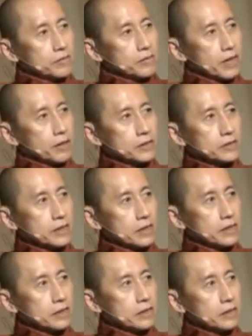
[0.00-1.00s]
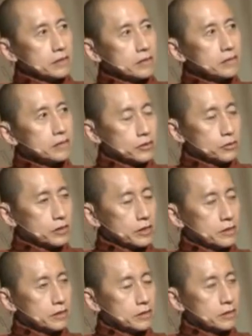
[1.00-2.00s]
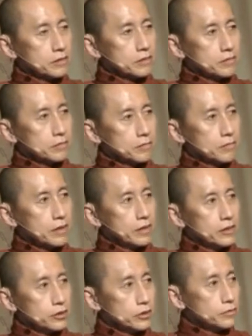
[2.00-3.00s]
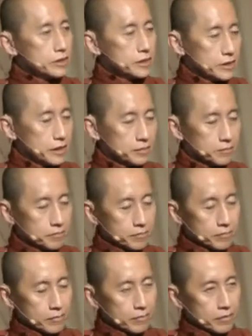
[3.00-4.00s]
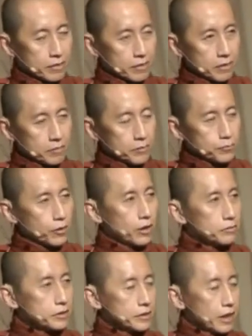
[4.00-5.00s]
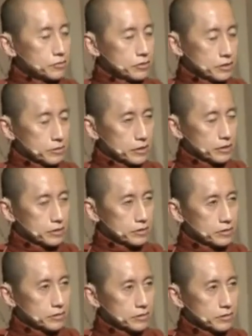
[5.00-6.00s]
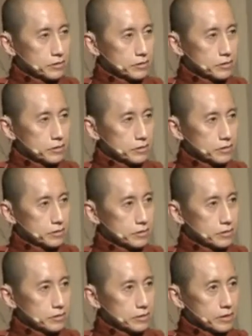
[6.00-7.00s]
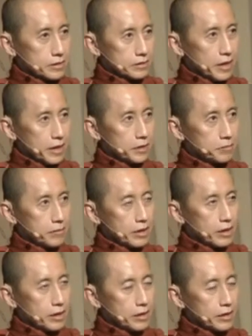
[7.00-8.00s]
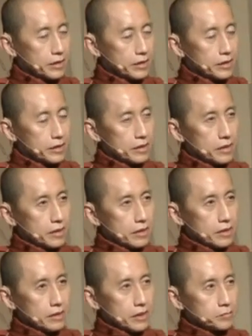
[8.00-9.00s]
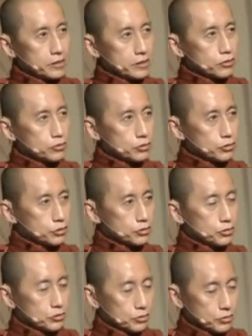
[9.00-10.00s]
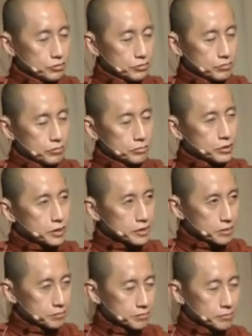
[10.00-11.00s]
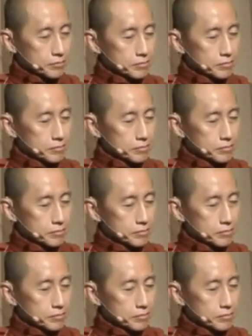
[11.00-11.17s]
When I was a student in university, before I renounced the world, at that time I had been introduced to Buddhism,